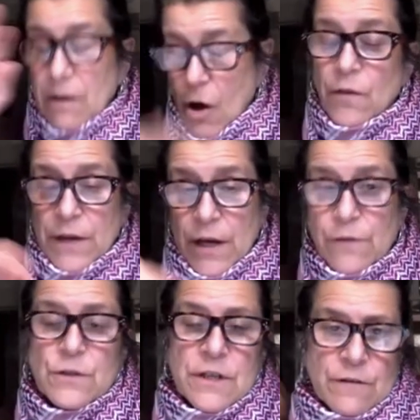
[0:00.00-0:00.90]
all the
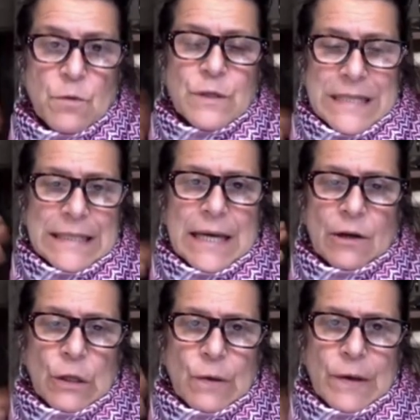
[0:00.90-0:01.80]
other stuff is mostly
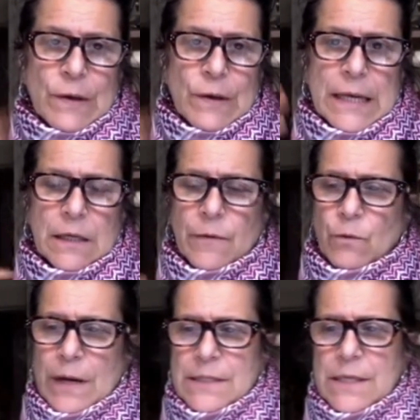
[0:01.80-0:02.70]
located on the
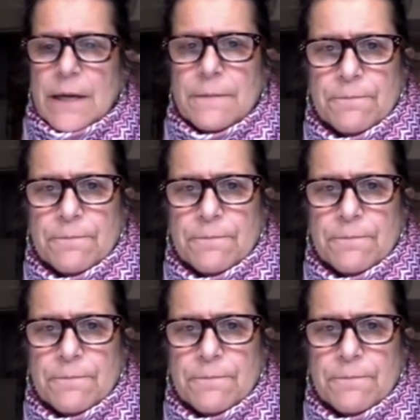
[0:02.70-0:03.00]
right side.